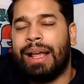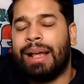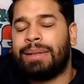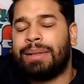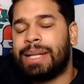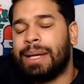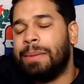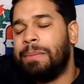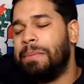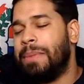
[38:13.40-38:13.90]

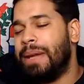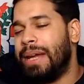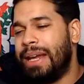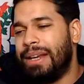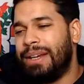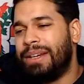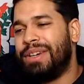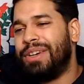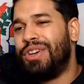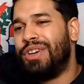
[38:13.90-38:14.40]
to me,
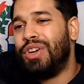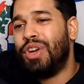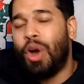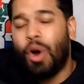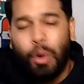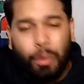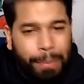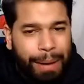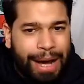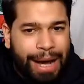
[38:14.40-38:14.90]

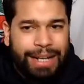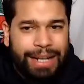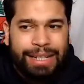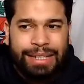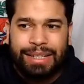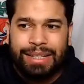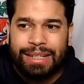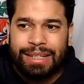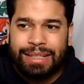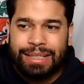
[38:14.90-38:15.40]

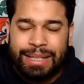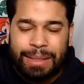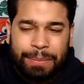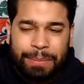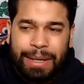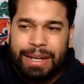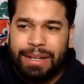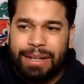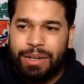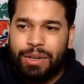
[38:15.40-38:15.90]

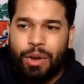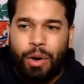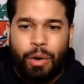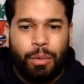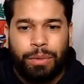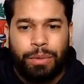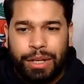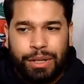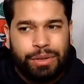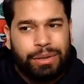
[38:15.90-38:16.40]

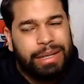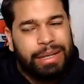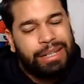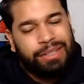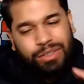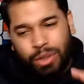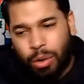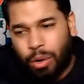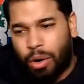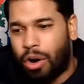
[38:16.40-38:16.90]
there
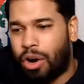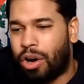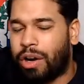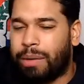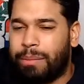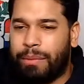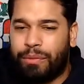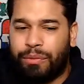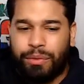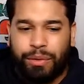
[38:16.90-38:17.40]
is no
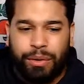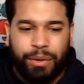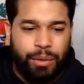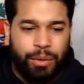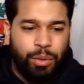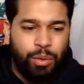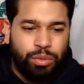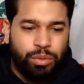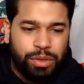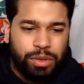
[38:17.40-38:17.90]
argument for
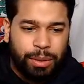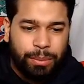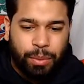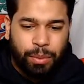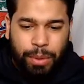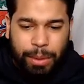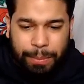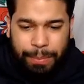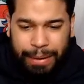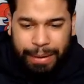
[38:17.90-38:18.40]
who's number
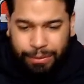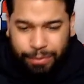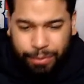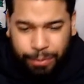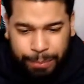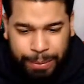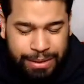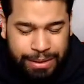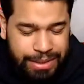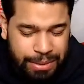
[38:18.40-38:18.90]
one pound for
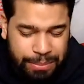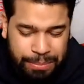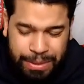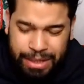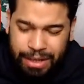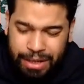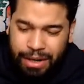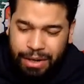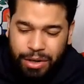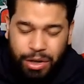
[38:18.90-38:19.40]
pound. To
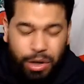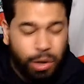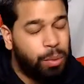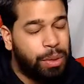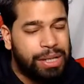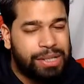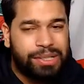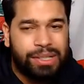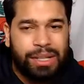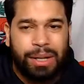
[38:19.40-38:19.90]
me, Inoue
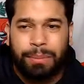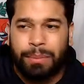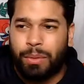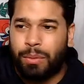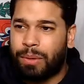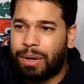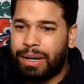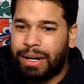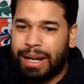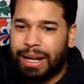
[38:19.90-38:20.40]
is number
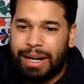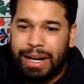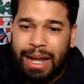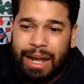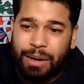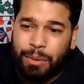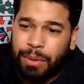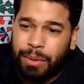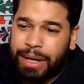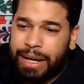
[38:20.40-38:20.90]
one, and I
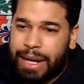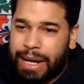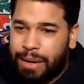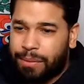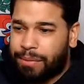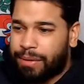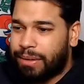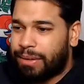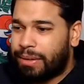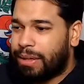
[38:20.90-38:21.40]
don't want to hear
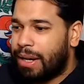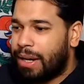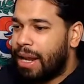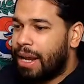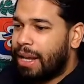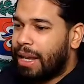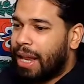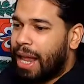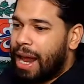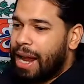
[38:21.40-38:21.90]
it.
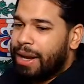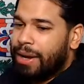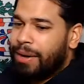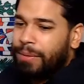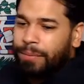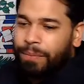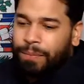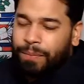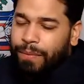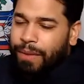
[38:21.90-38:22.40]
Like,
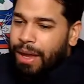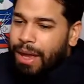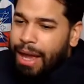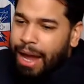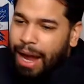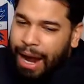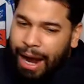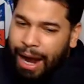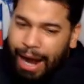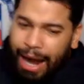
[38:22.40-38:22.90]

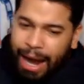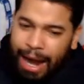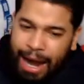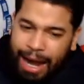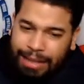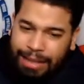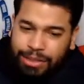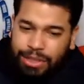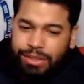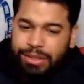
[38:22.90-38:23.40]

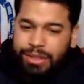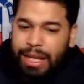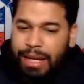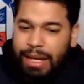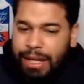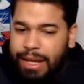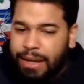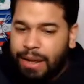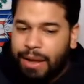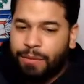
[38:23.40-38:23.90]
I just
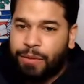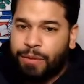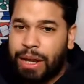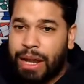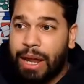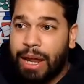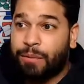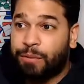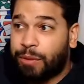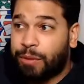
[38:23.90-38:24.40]
think
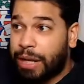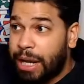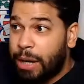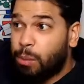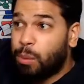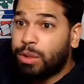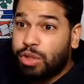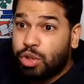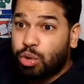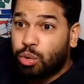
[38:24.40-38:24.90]
if he
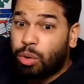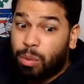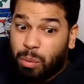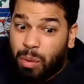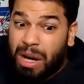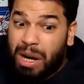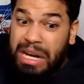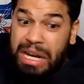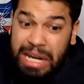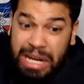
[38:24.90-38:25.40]
was doing
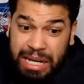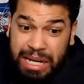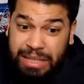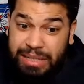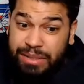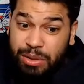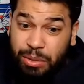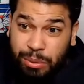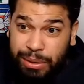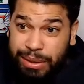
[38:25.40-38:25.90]
what he's
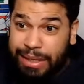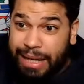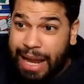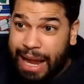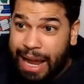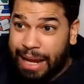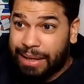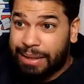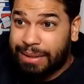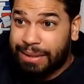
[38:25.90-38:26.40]
doing
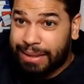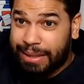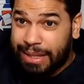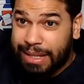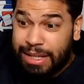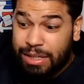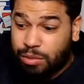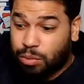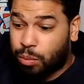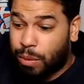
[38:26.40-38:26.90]
at
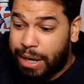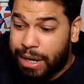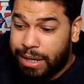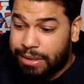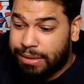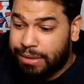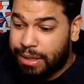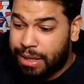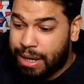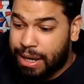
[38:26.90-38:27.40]
these
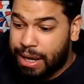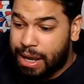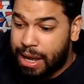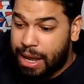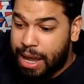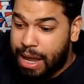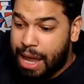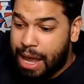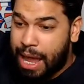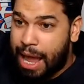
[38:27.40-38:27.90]
weights
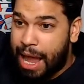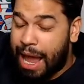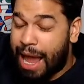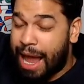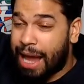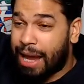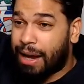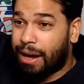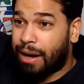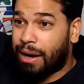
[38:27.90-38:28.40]
at